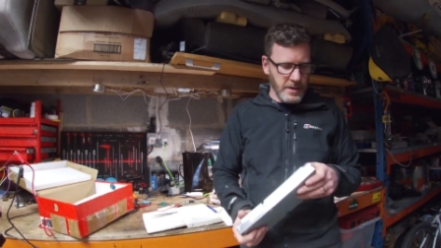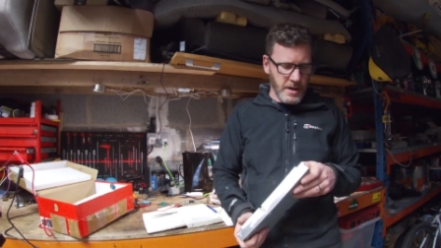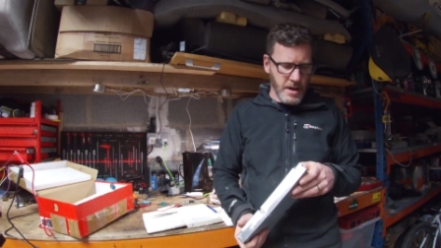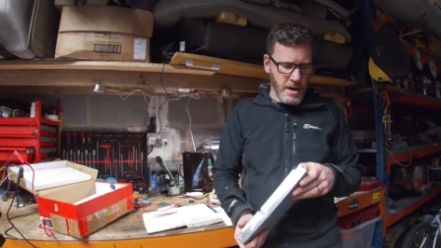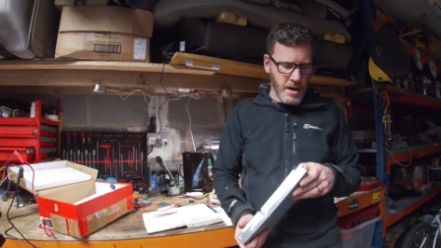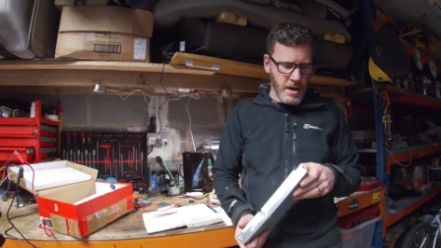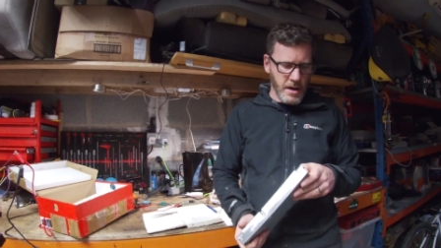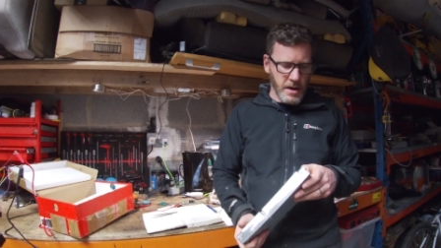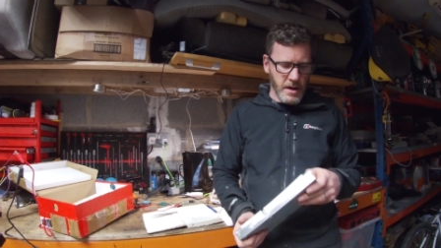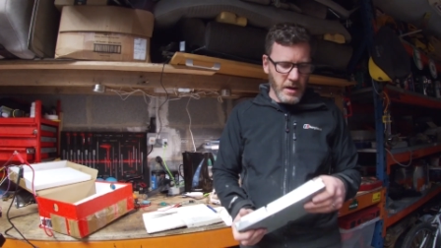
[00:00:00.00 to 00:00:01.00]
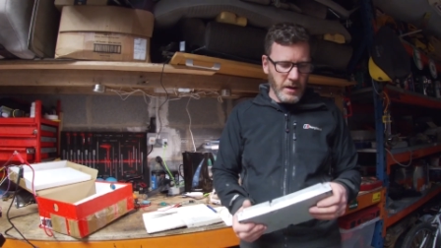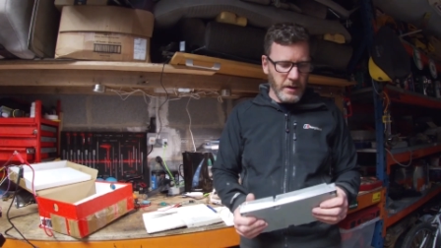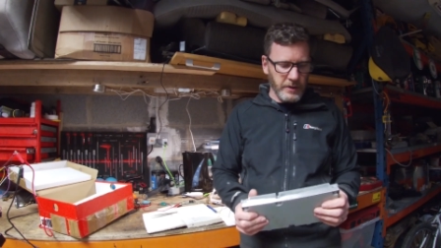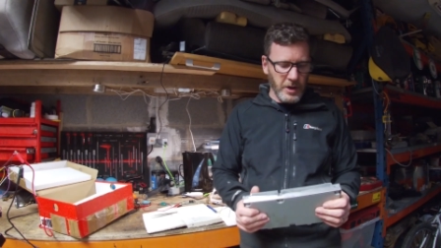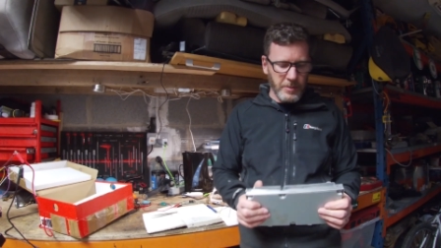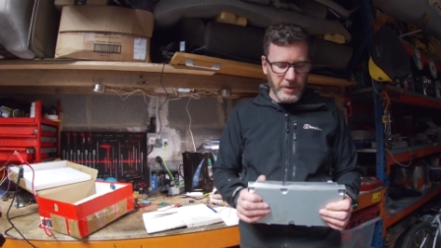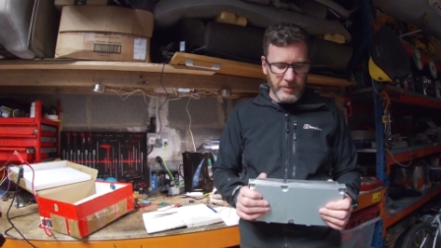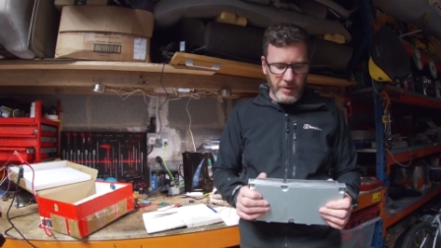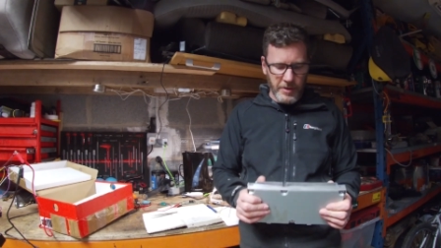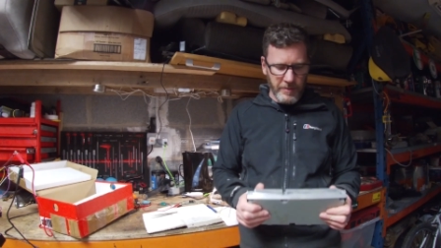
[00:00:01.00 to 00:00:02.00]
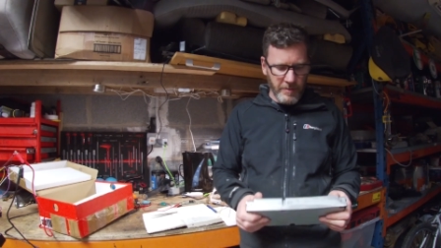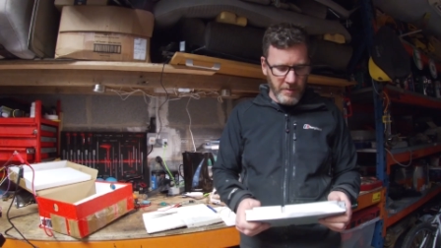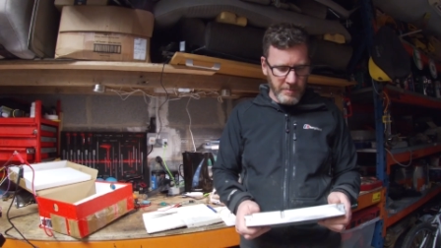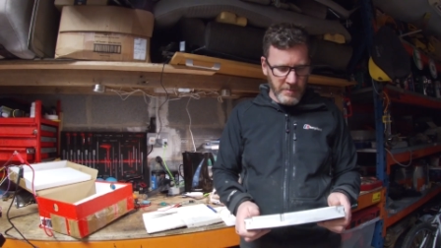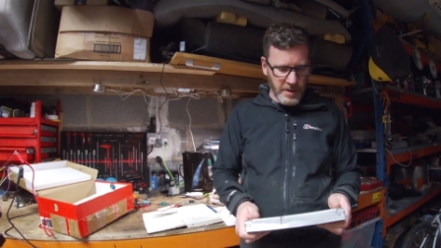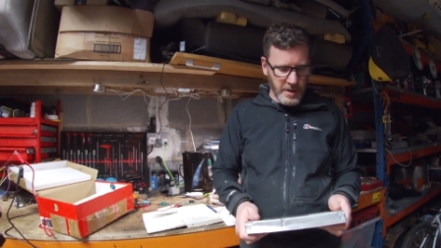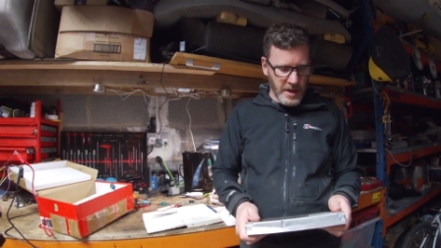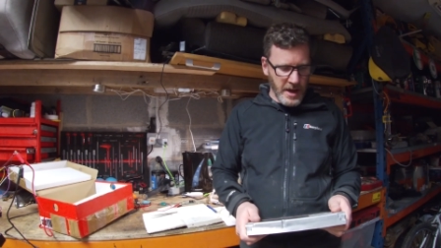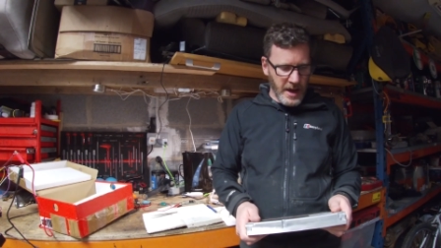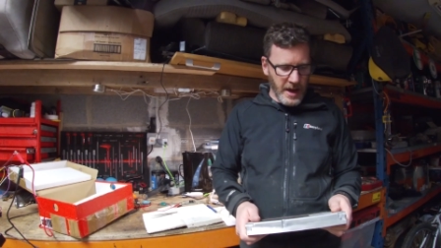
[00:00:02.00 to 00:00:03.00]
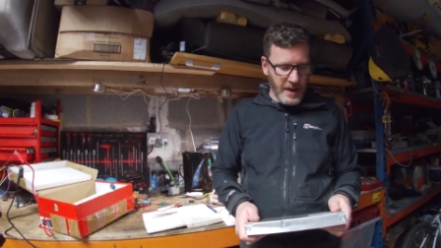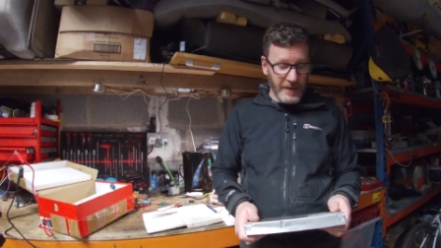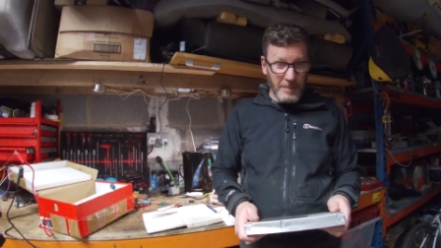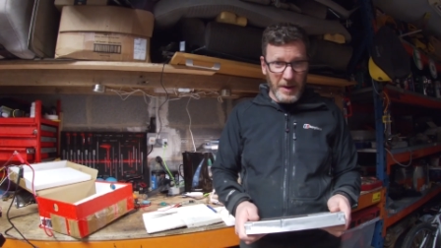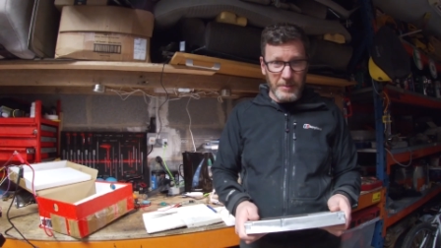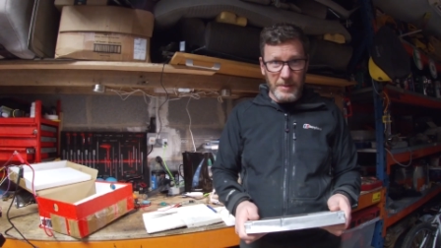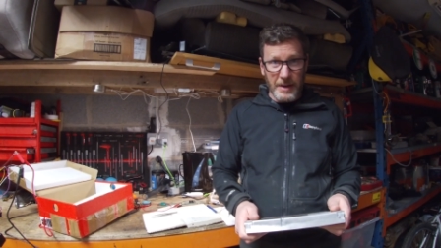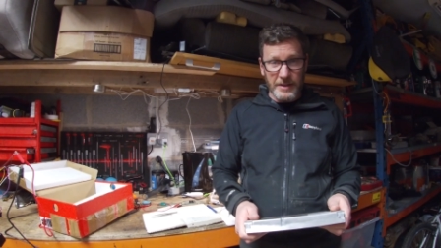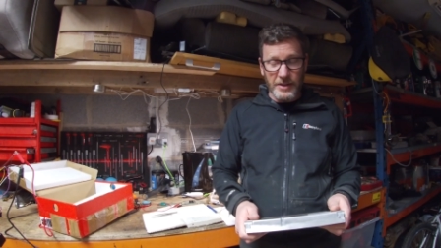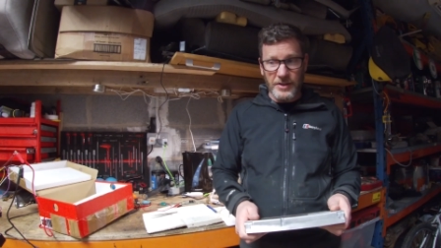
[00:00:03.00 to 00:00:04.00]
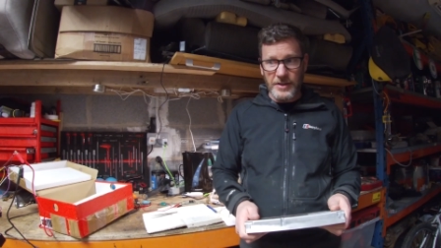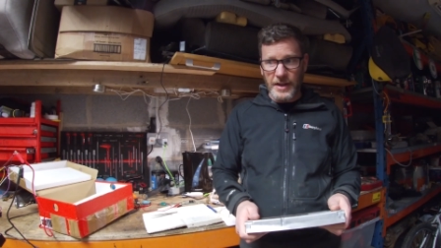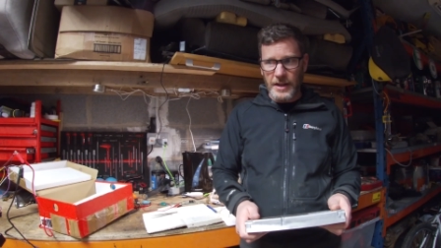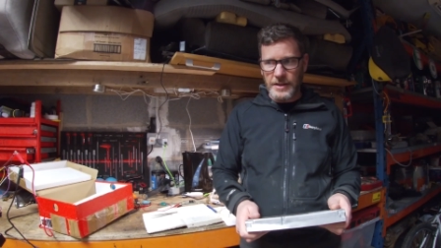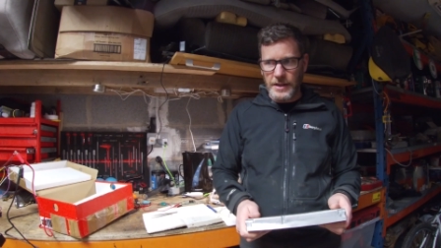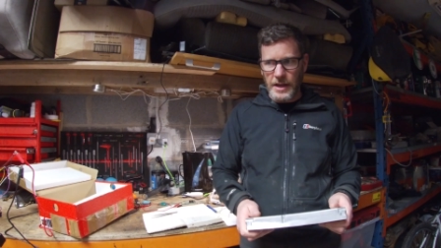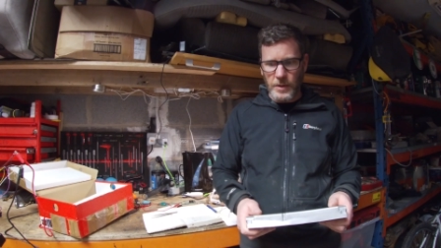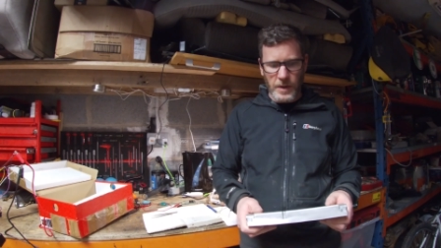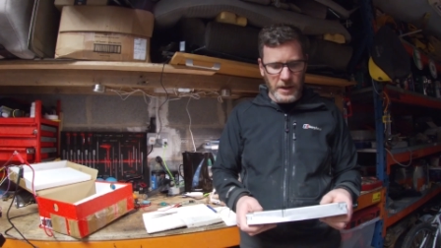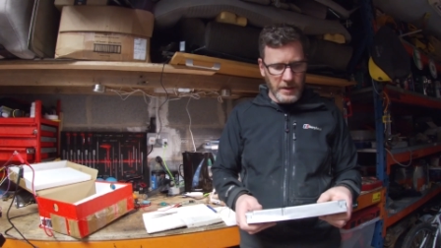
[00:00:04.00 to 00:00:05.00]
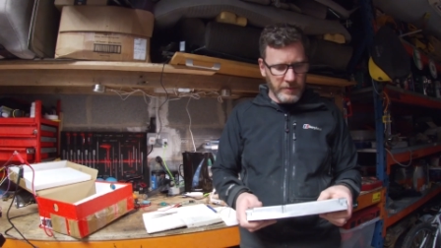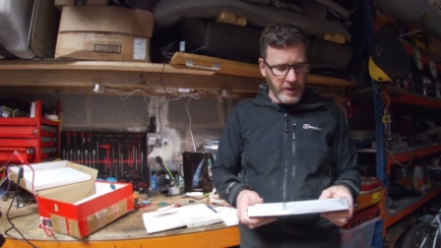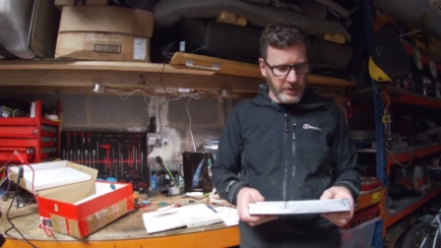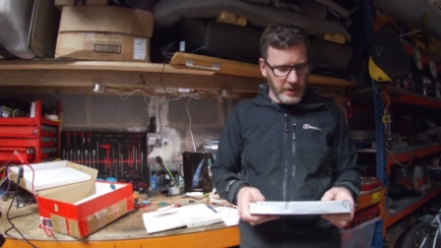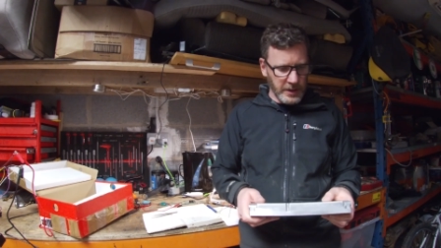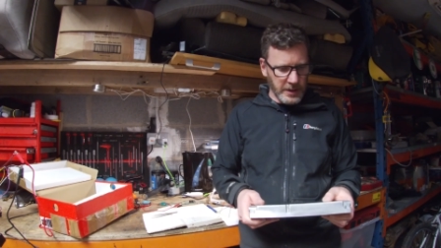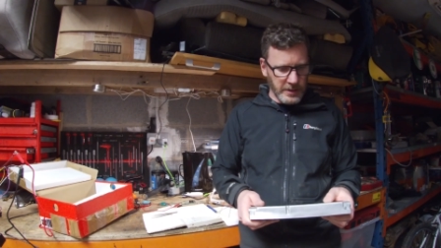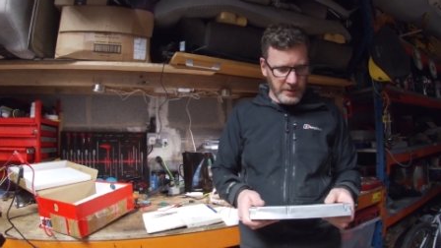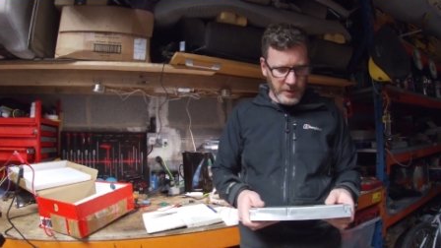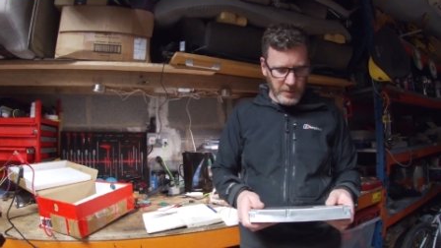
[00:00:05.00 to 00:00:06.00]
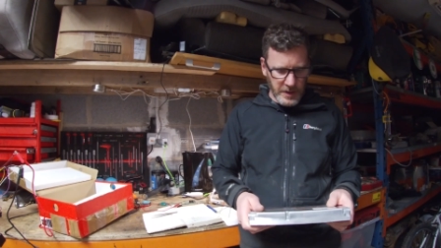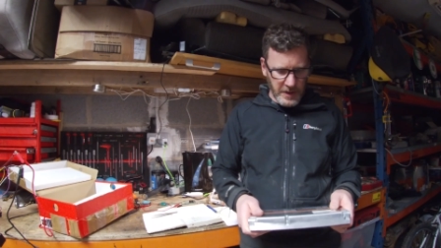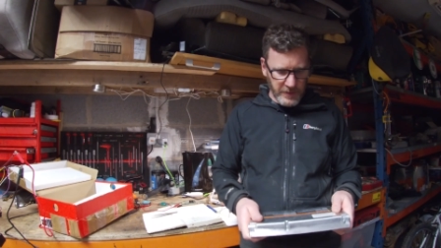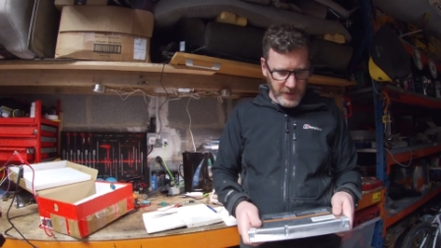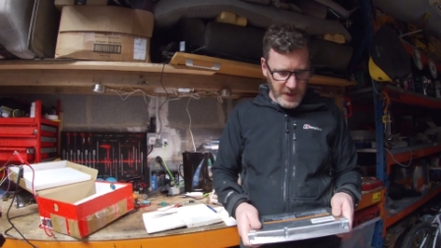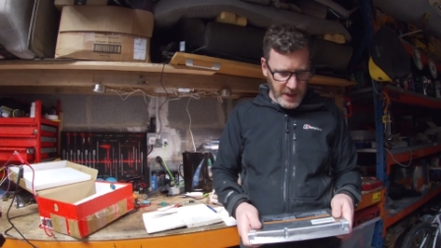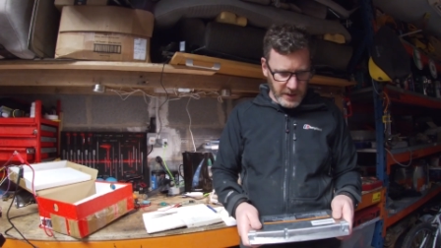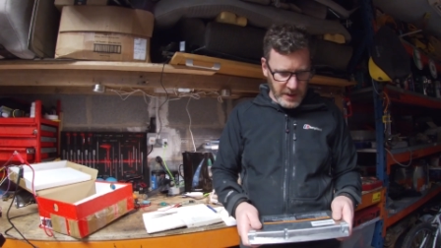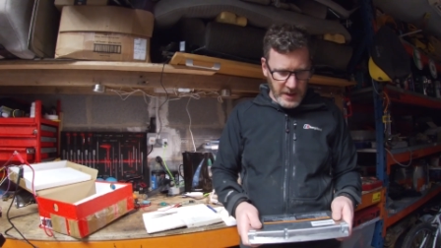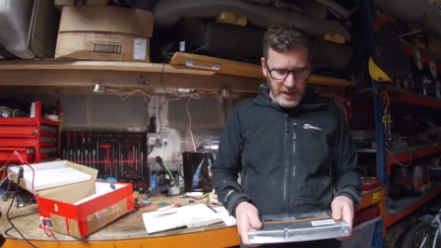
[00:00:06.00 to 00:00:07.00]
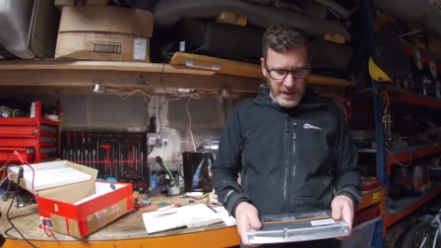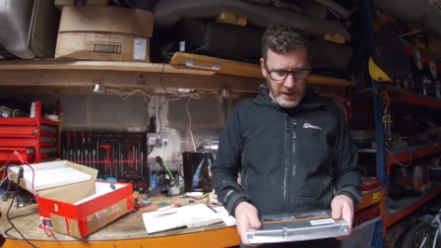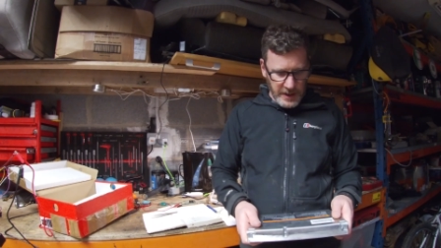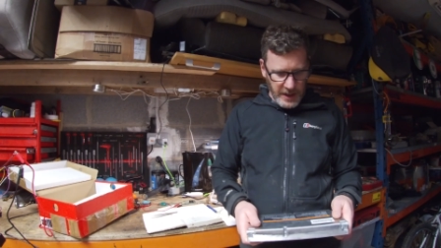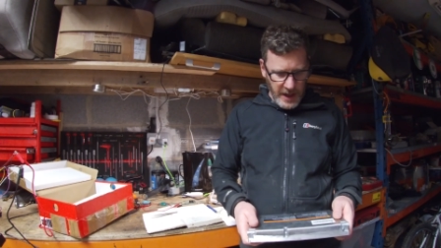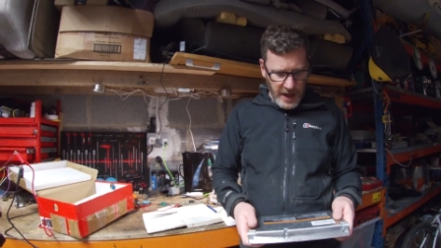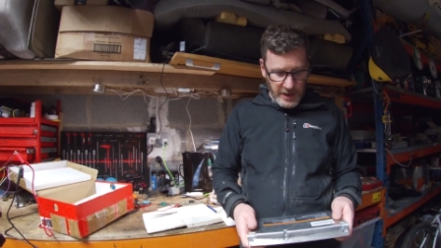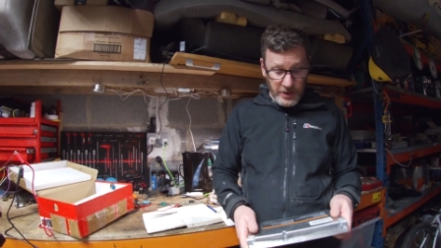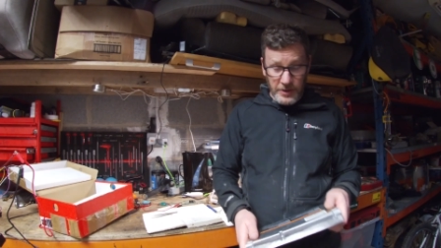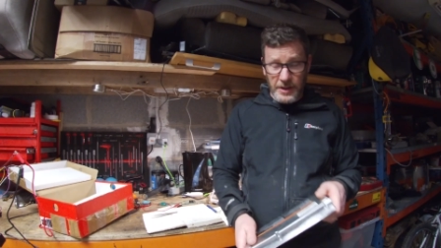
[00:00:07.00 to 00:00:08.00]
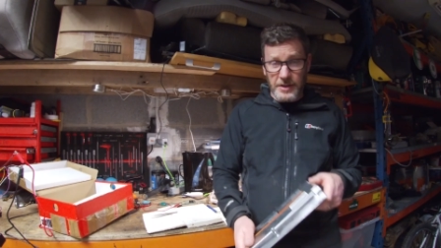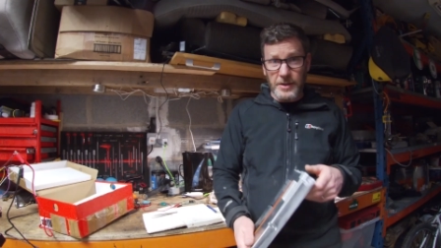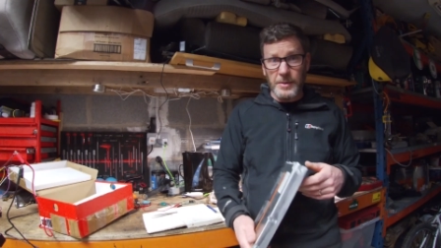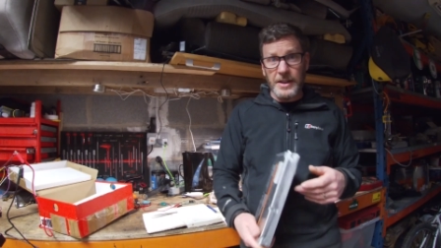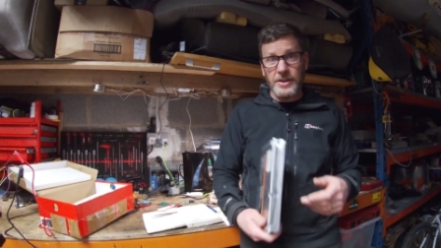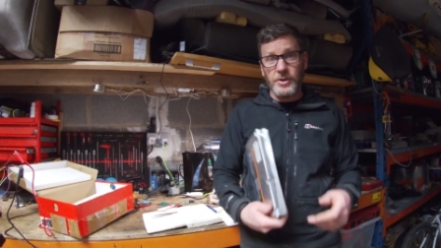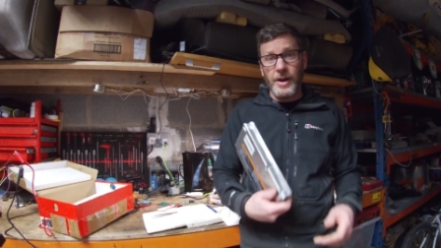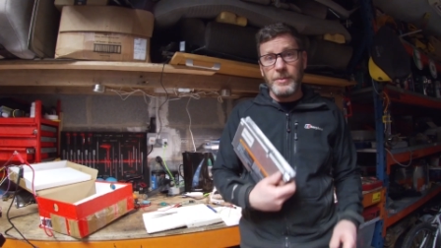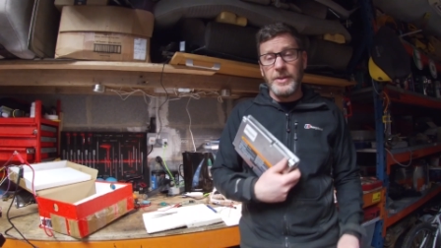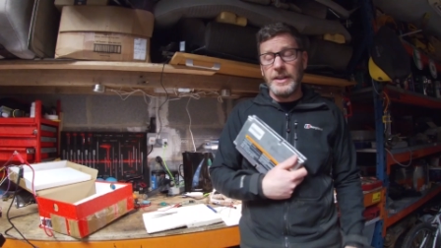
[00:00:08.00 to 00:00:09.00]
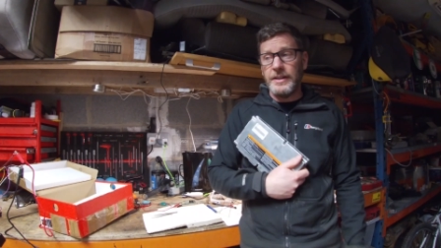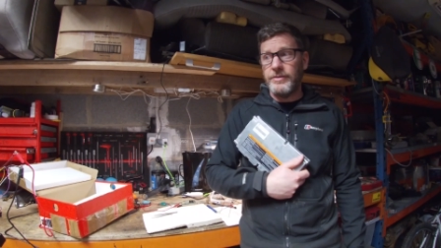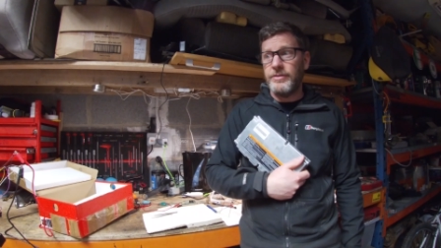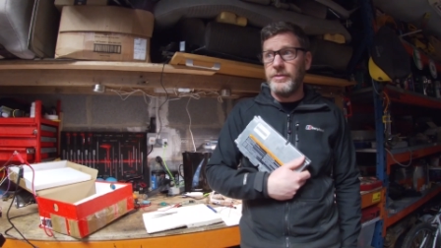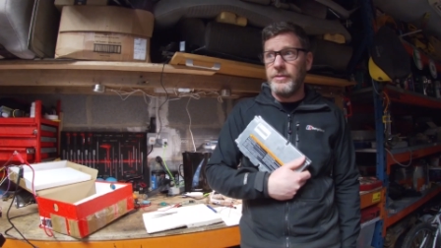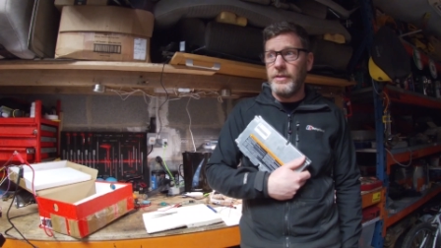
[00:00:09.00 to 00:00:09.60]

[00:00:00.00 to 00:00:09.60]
on the Open Inverter forum, and they pinged me a message and says, "Hey, quick, Fiacre, look, there's one of these for sale." It turns out somebody had scrapped a leaf